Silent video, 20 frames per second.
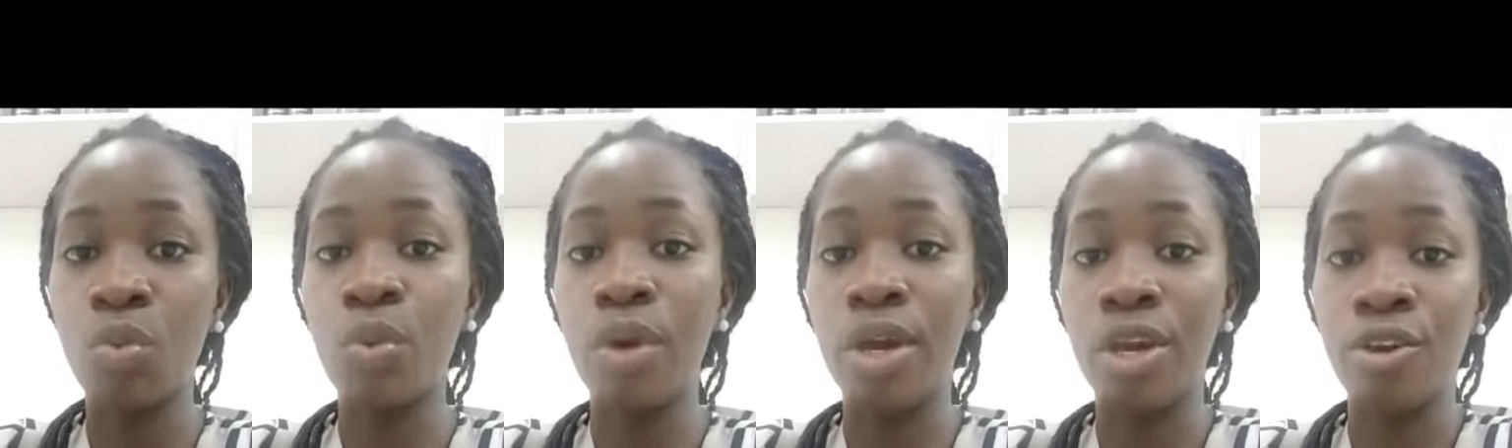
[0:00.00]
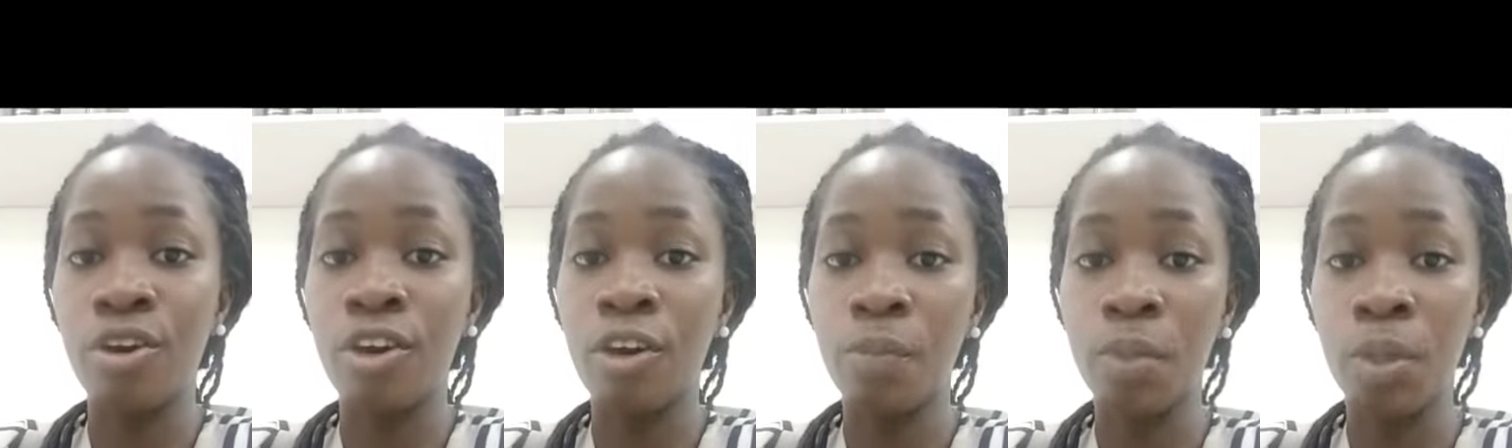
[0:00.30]
we're
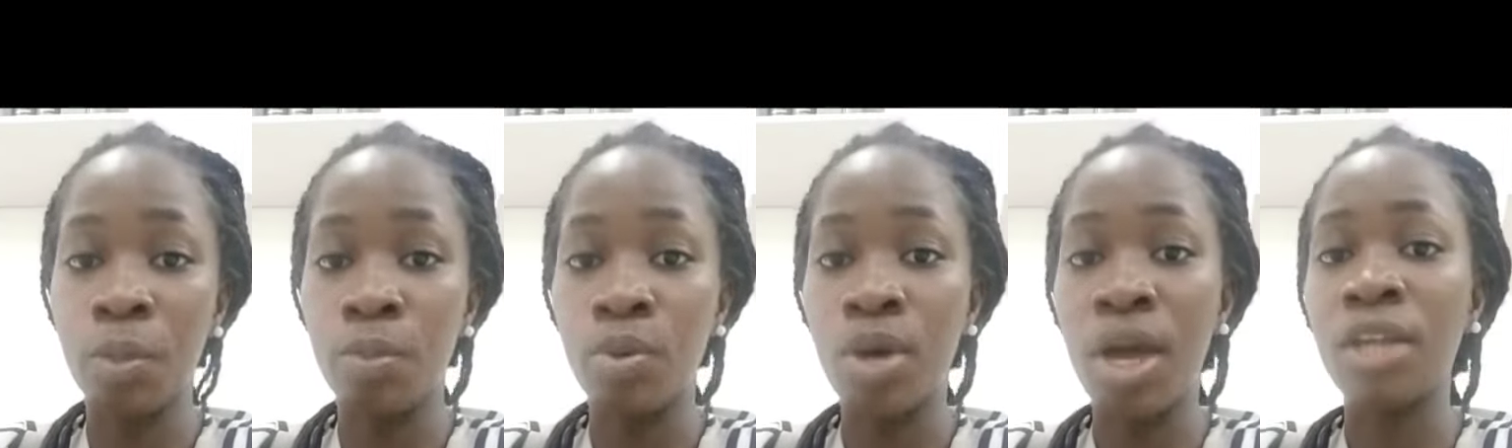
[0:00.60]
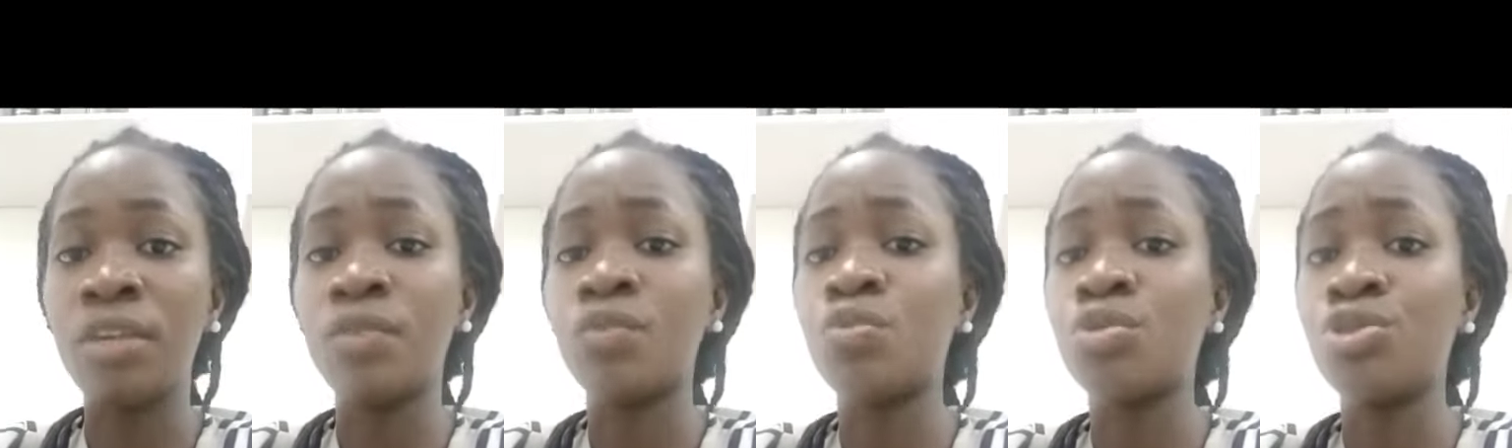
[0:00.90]
young people,
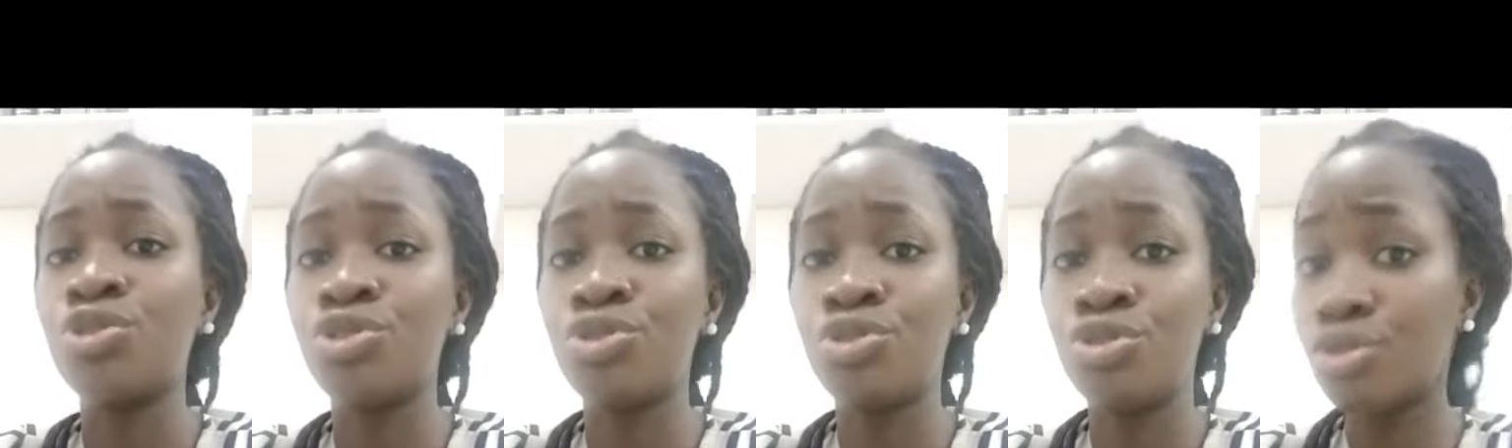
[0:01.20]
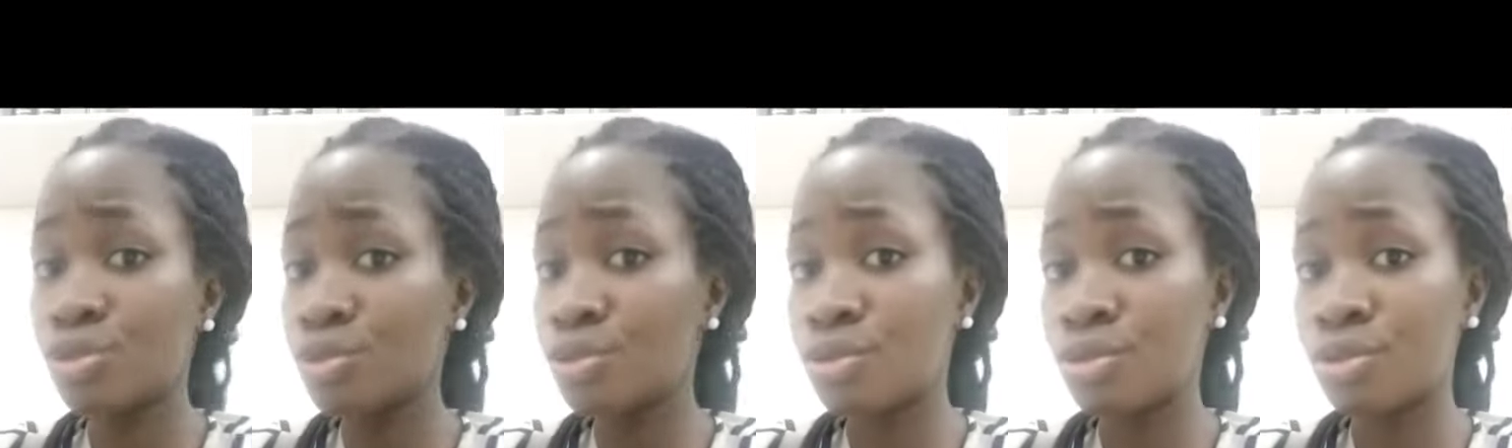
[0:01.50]
and we
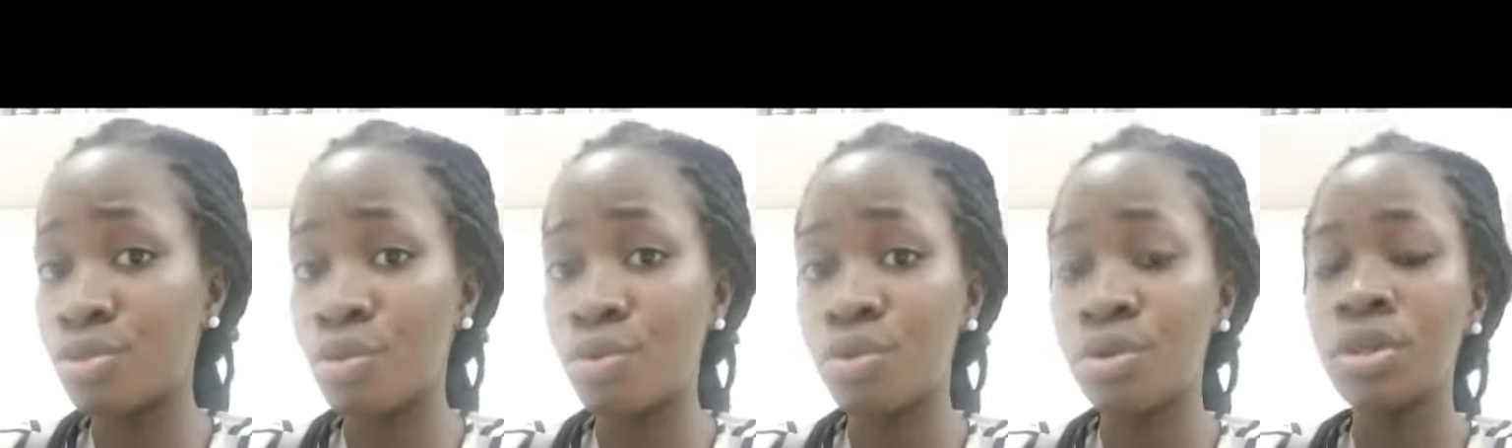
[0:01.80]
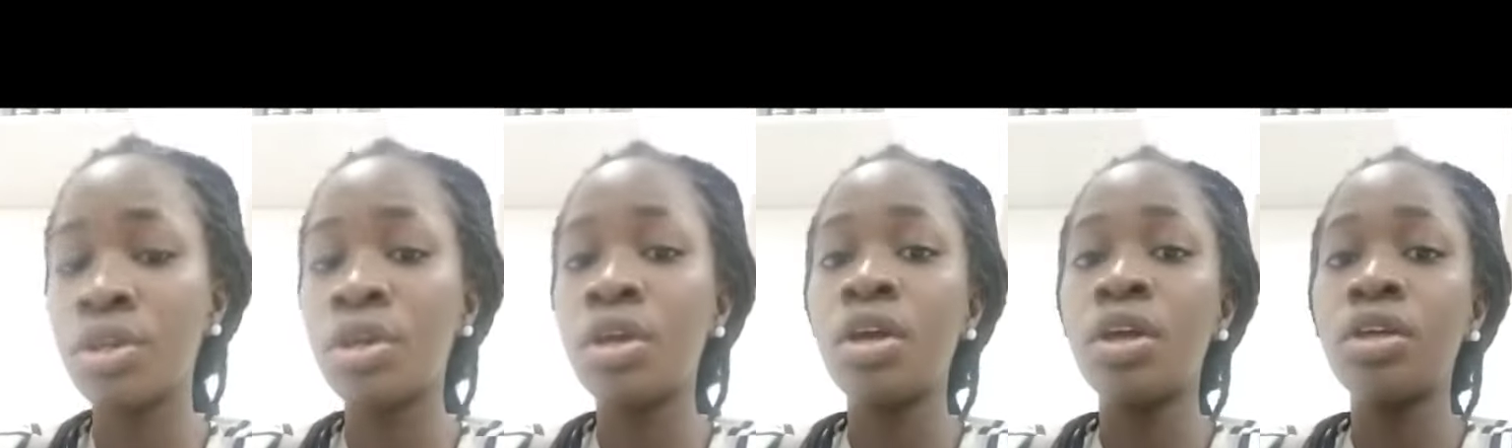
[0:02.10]
should know
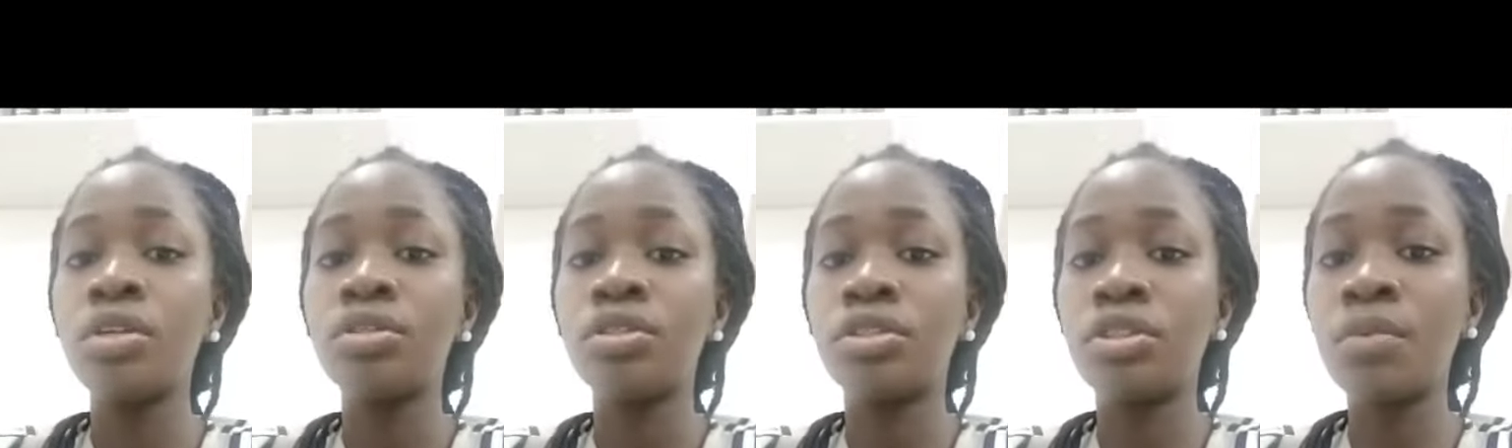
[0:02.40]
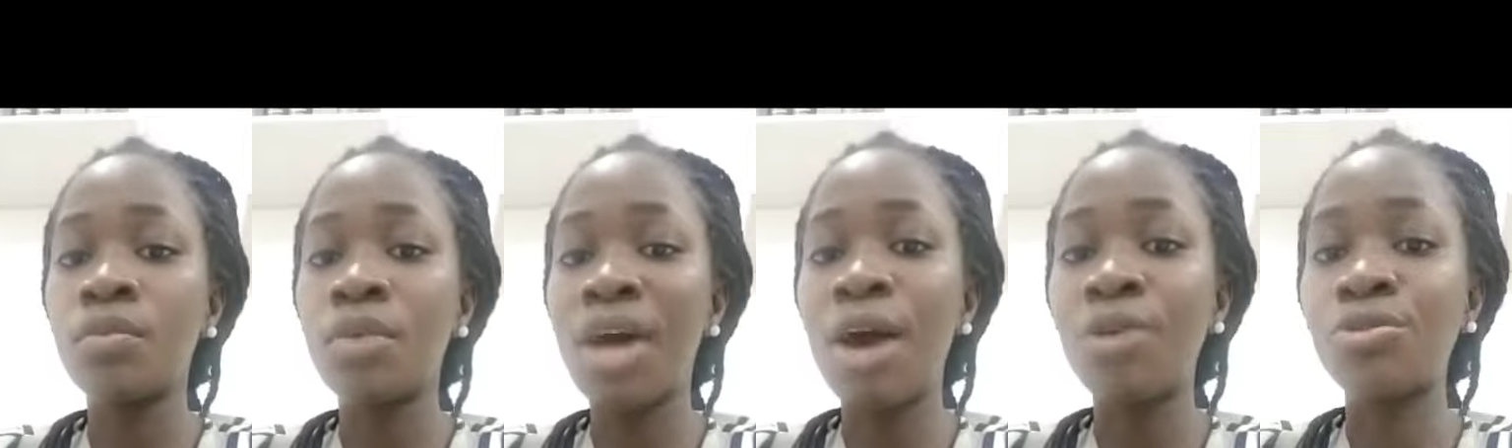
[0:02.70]

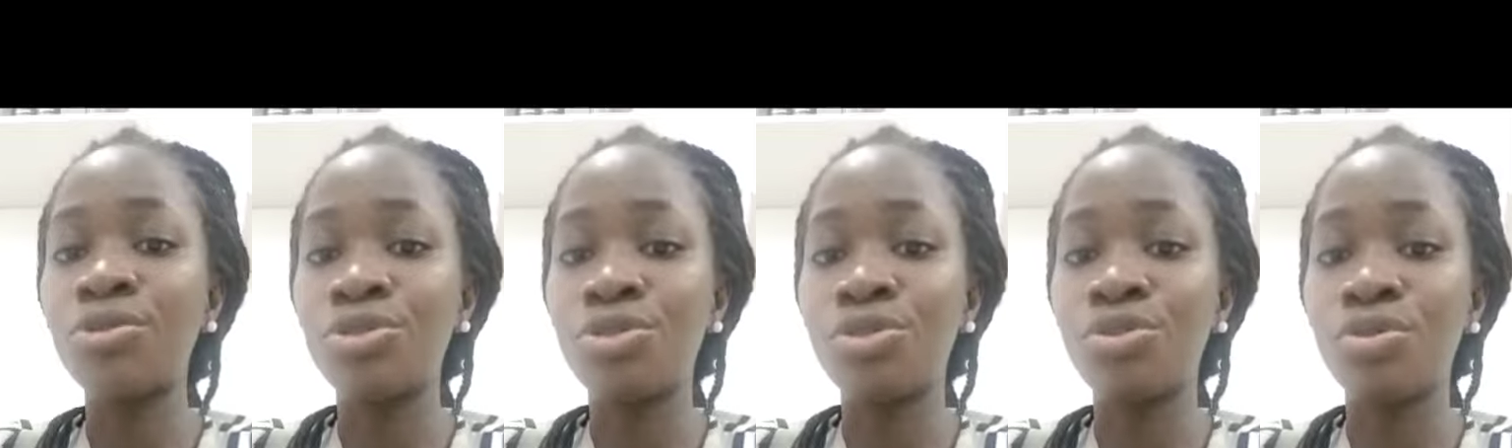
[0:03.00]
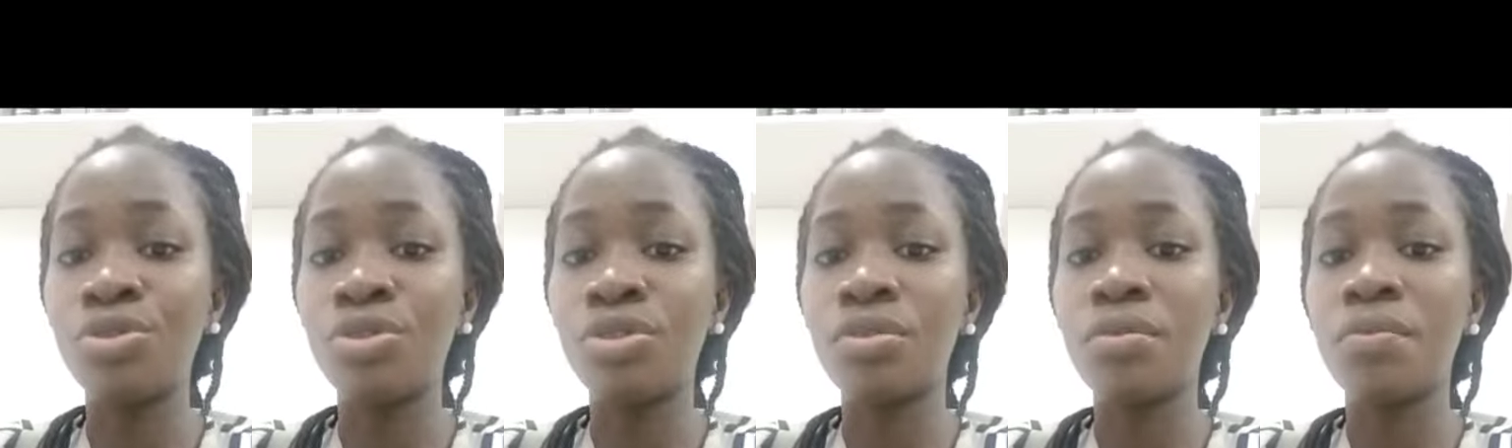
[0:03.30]
some how to
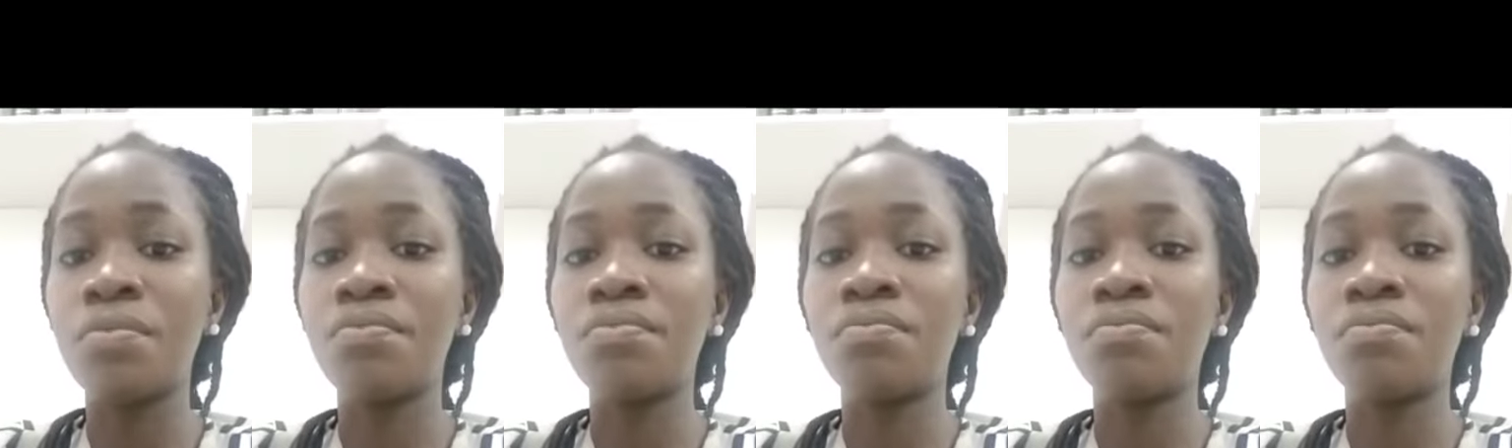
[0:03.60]
use